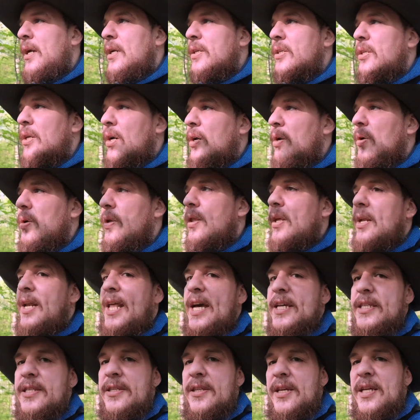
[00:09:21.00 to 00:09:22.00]
So the
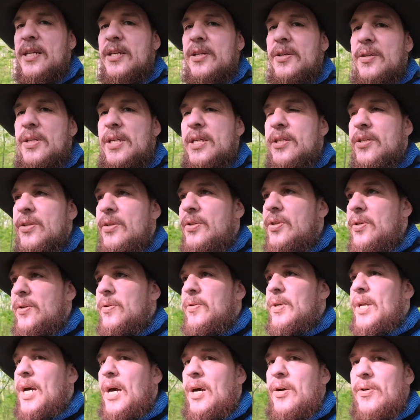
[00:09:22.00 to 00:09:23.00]
last thing you need to do
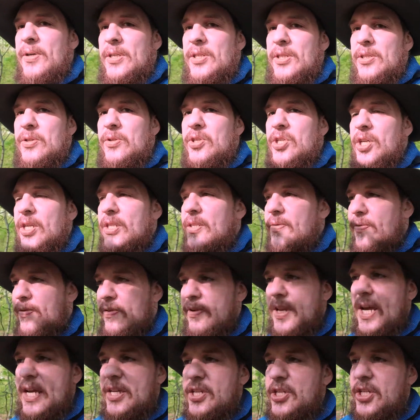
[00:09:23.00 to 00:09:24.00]
now is to just
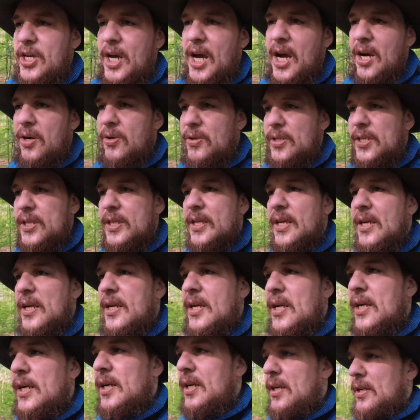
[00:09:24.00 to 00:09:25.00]
flesh out
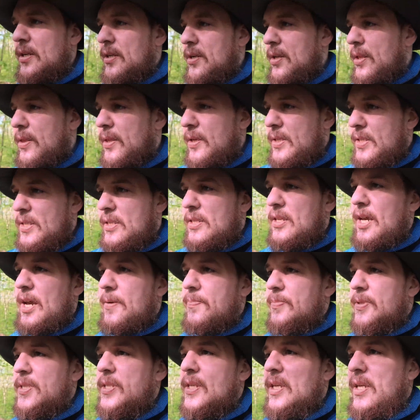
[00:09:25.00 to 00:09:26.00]
the
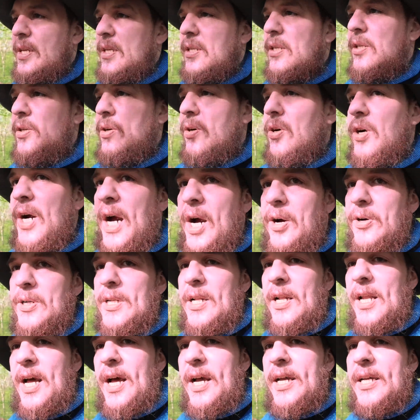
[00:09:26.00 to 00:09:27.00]
steps in your
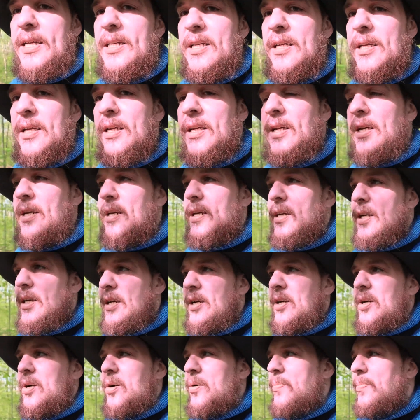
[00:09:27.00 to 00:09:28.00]
outline
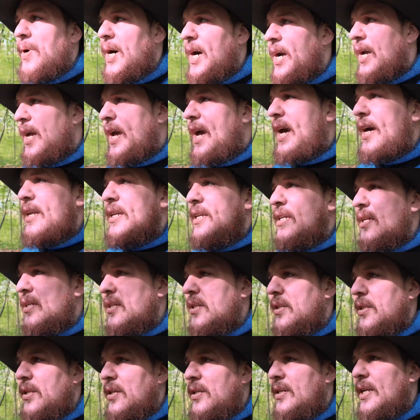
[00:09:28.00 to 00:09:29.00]
by
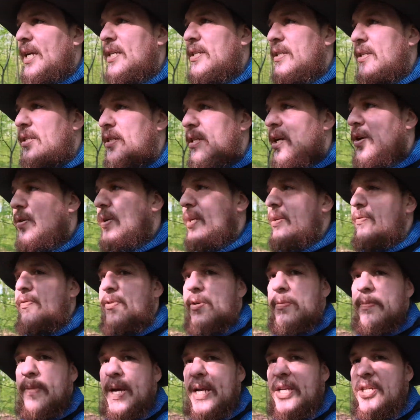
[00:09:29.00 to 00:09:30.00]
adding the necessary
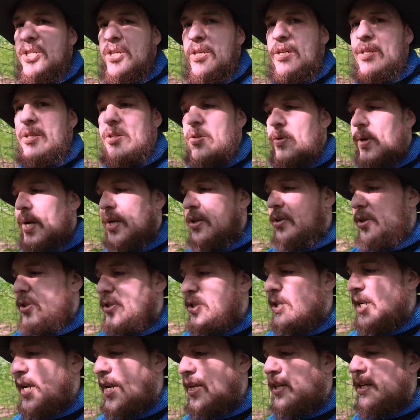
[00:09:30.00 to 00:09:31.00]
information to
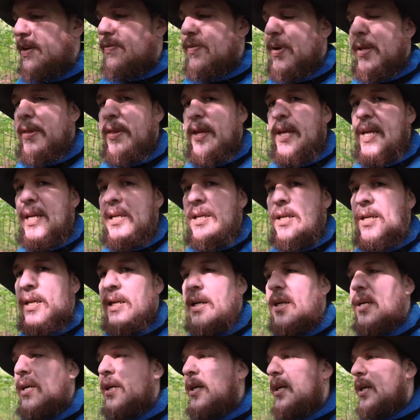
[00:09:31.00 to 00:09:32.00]
understand everything,
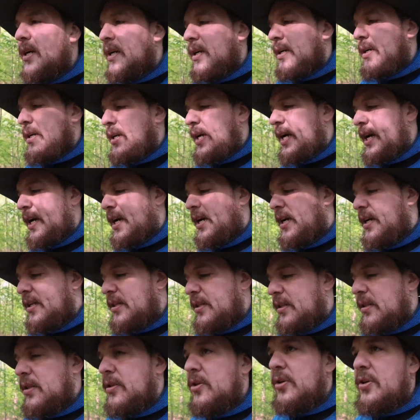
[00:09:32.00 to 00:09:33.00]

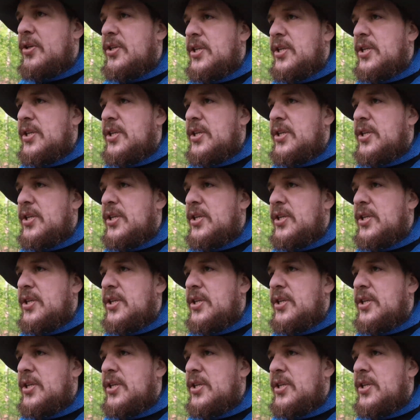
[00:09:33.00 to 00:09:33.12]
and you're